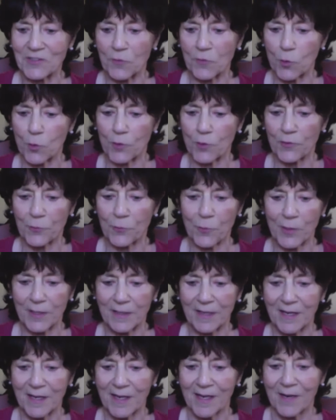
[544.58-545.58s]
course
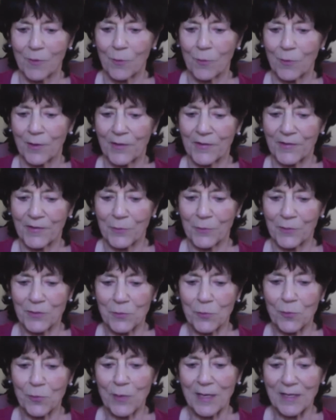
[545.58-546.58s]
what with,
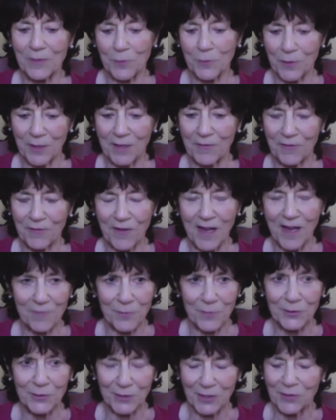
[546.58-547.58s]
the five
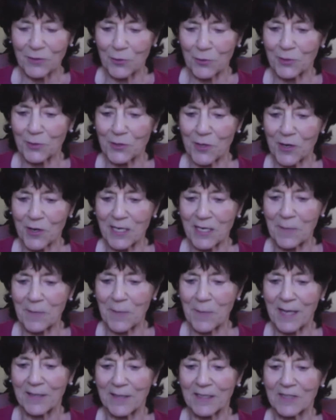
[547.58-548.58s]
billion you were talking
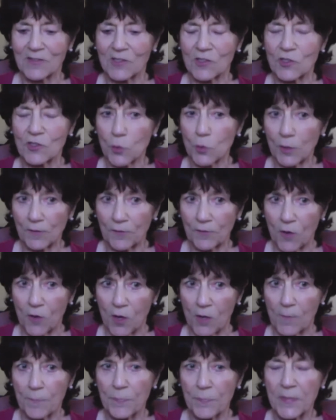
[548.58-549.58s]
about is a
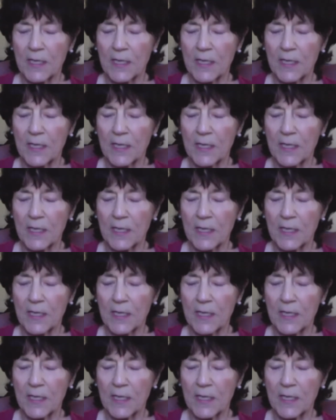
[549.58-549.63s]
shortfall.